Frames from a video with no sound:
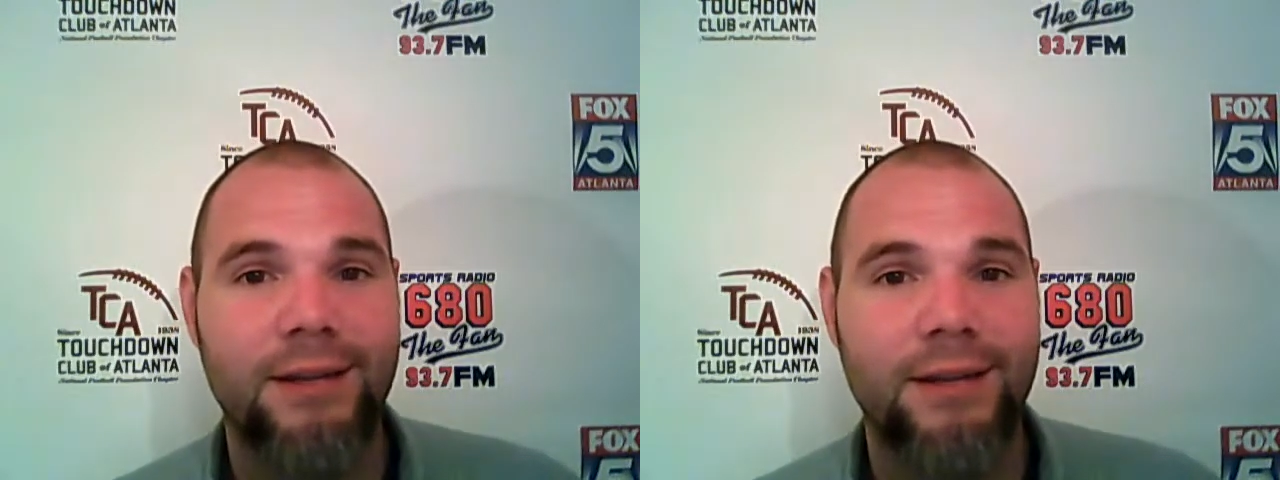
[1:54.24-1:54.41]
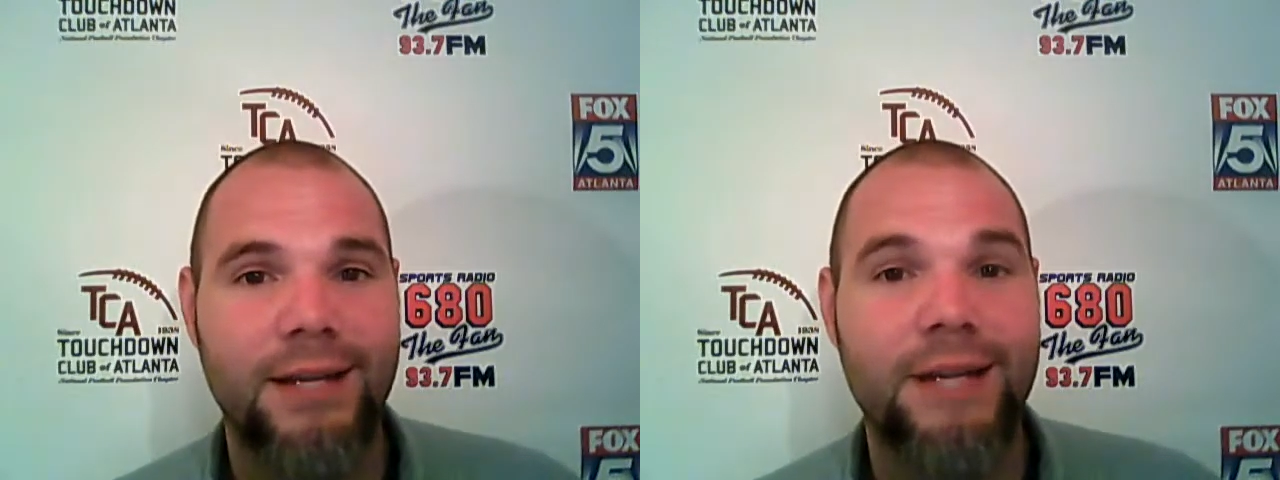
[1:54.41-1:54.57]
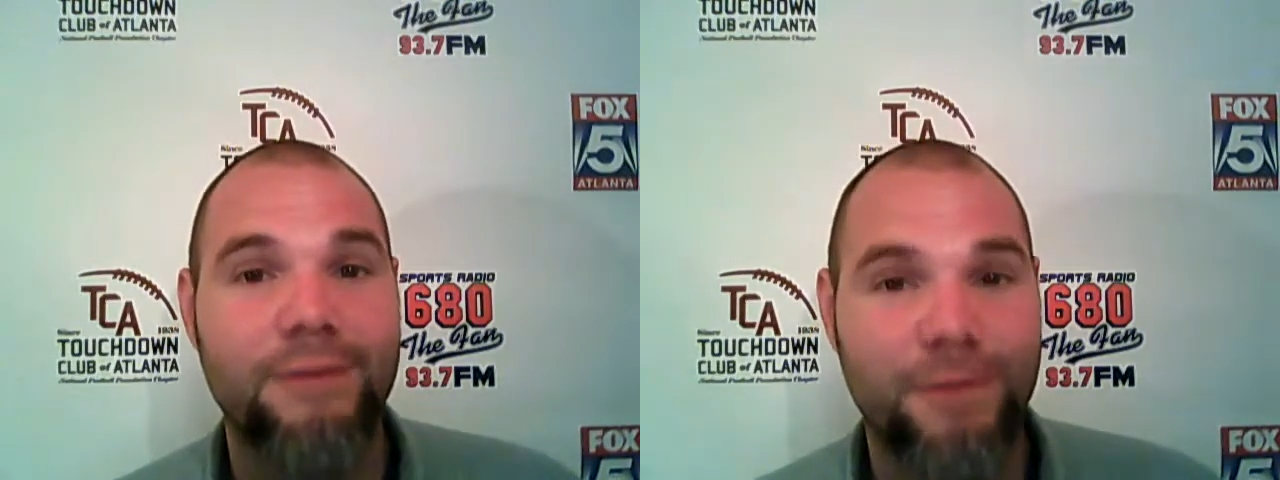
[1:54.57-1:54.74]

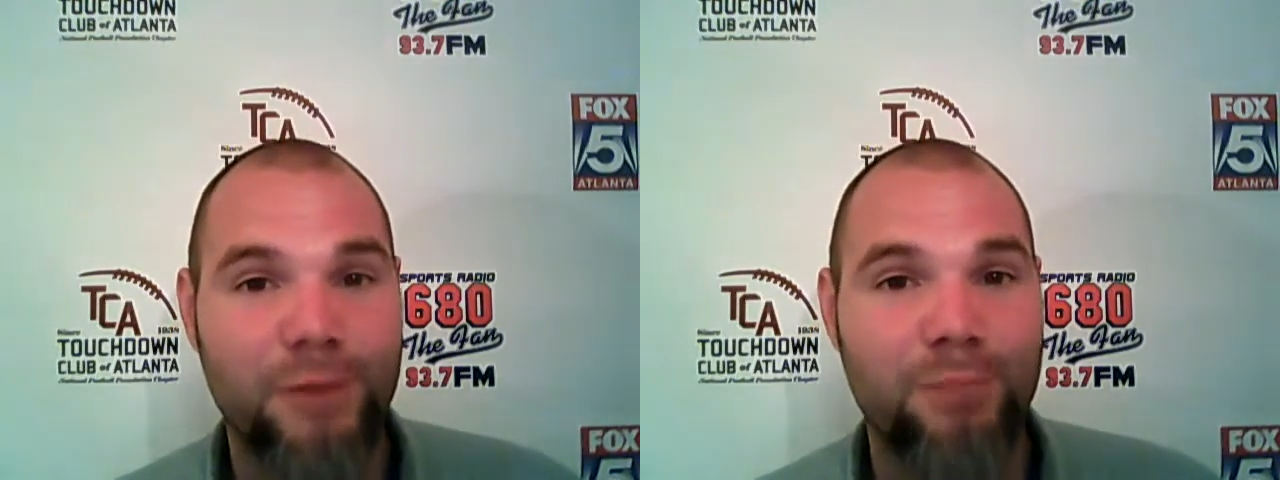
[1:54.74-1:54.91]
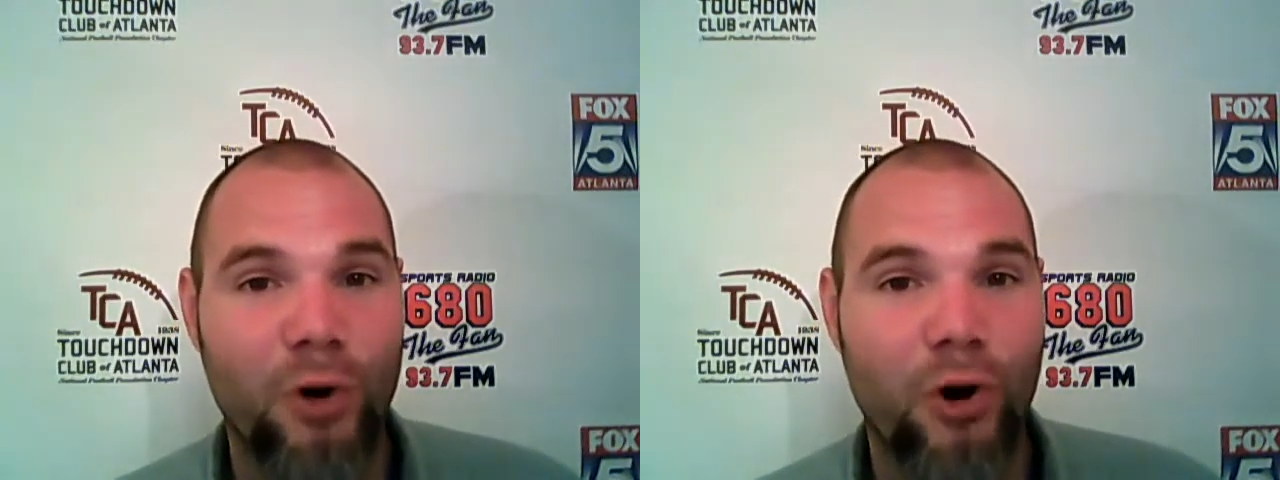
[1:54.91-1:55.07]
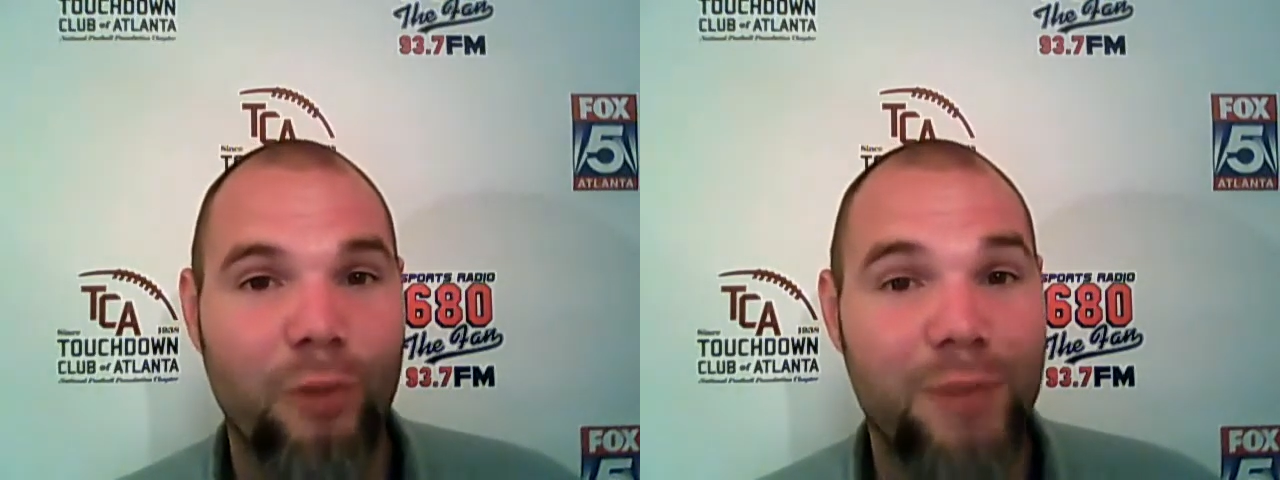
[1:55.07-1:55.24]
in
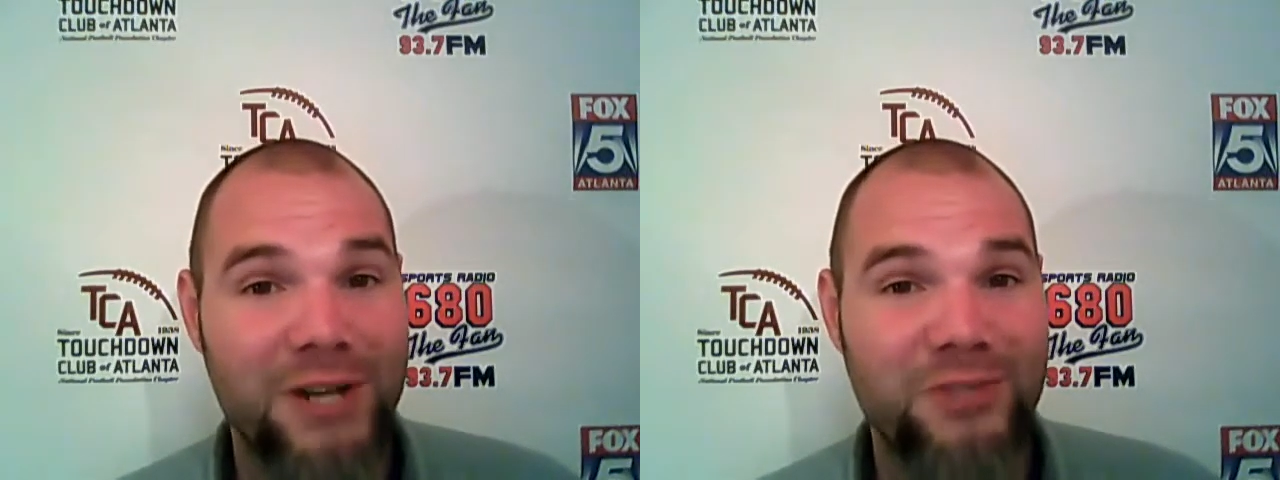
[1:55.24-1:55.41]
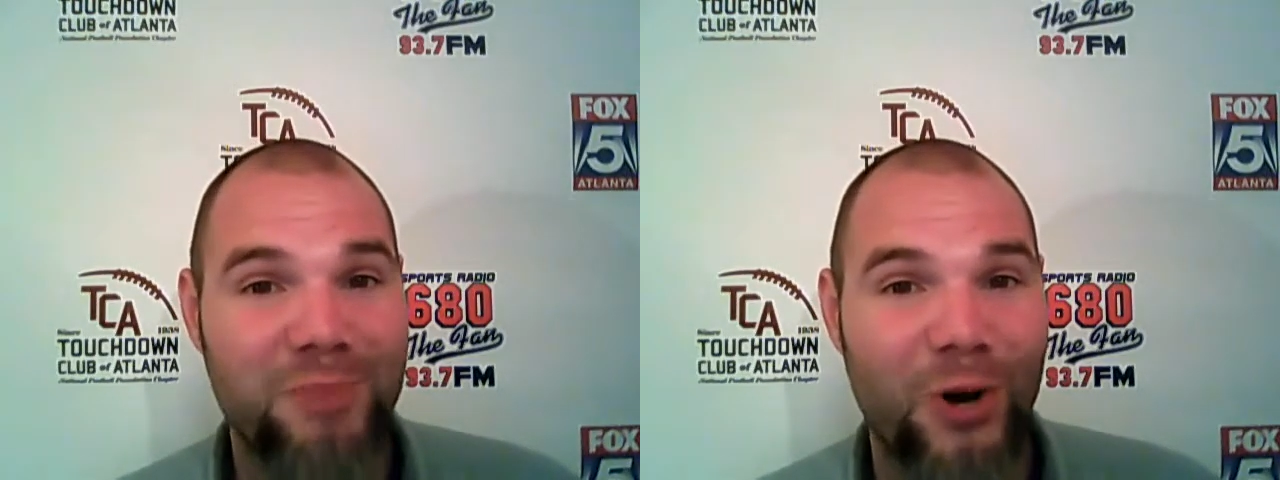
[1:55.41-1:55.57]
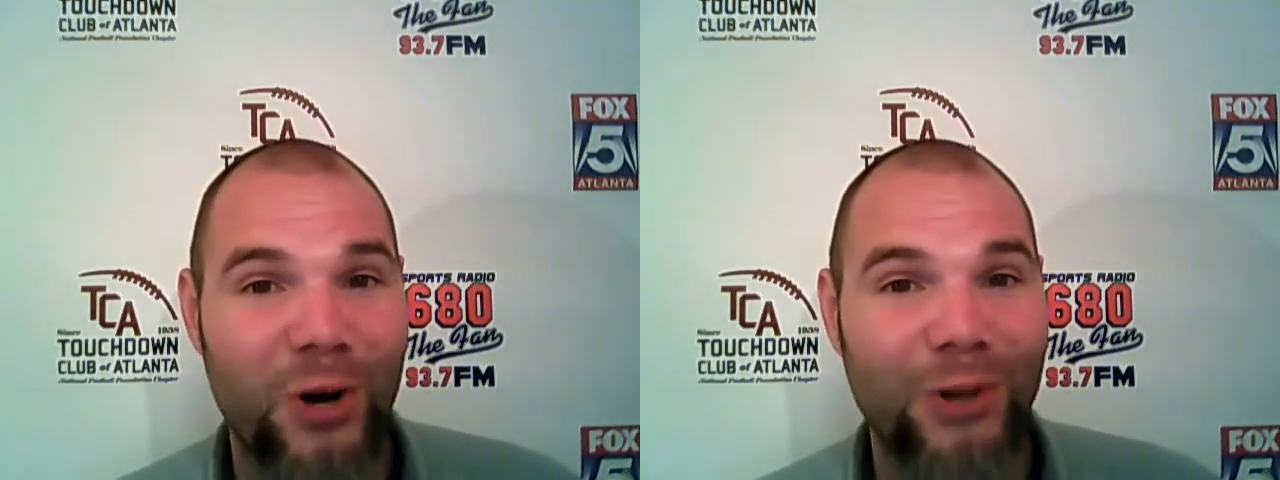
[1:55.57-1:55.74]
football,
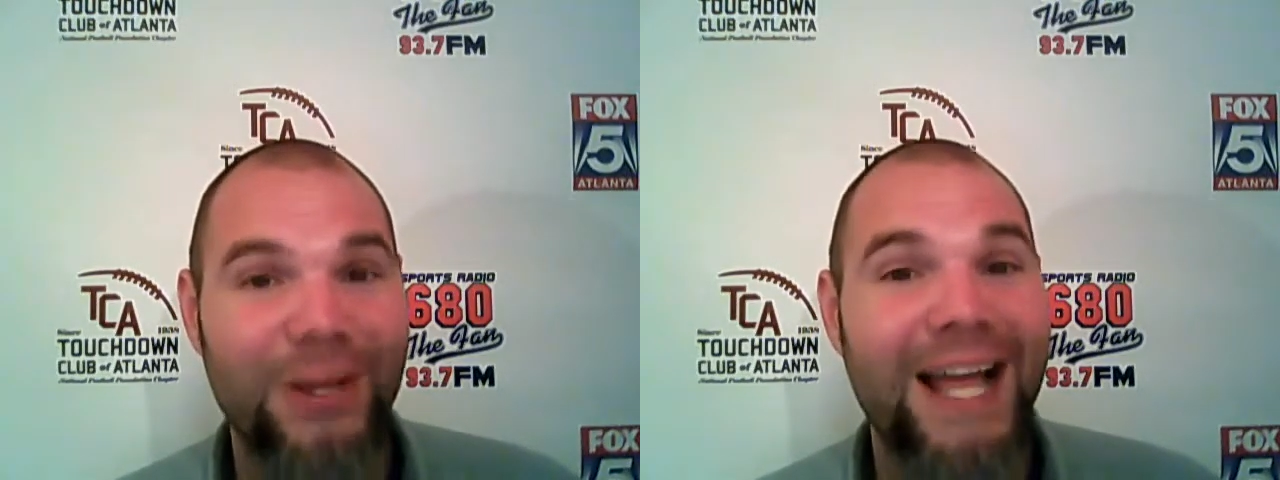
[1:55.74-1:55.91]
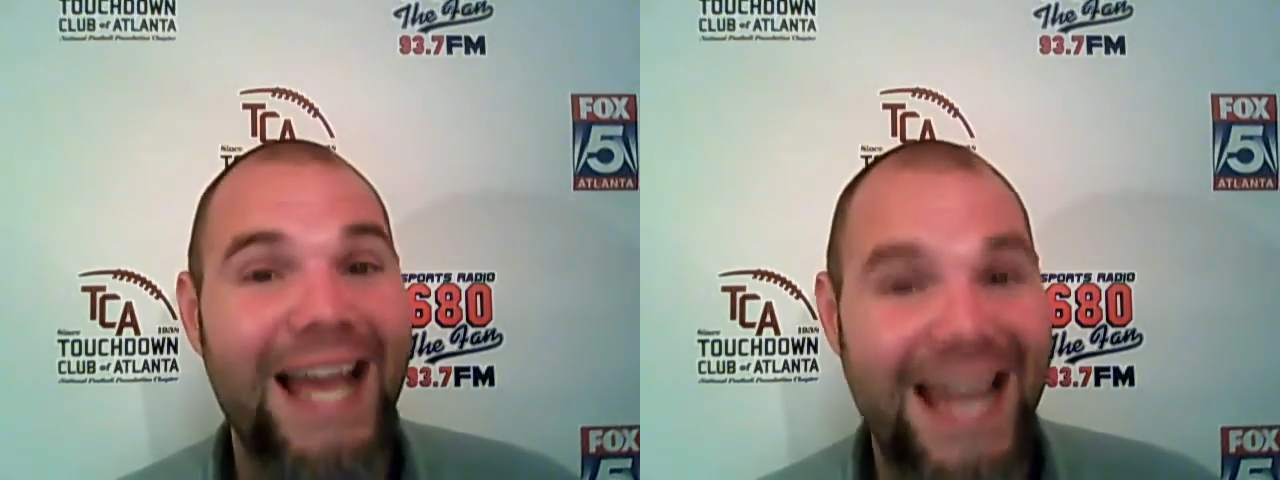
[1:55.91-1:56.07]
baseball,